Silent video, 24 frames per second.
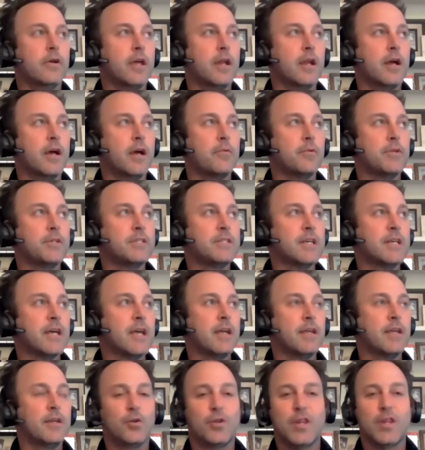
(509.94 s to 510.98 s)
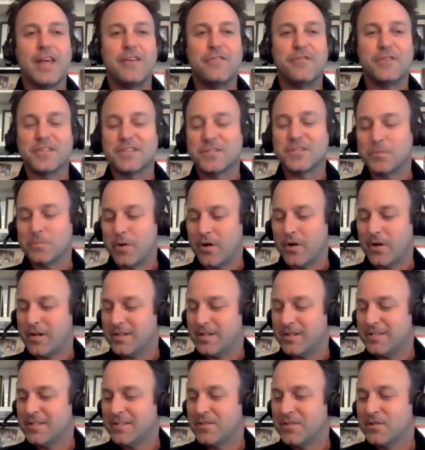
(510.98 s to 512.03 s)
and I would say, life
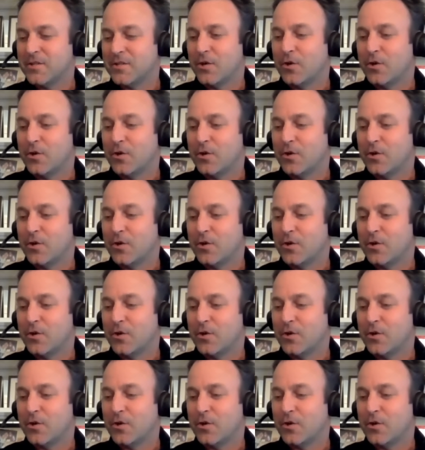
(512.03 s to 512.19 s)
experiences,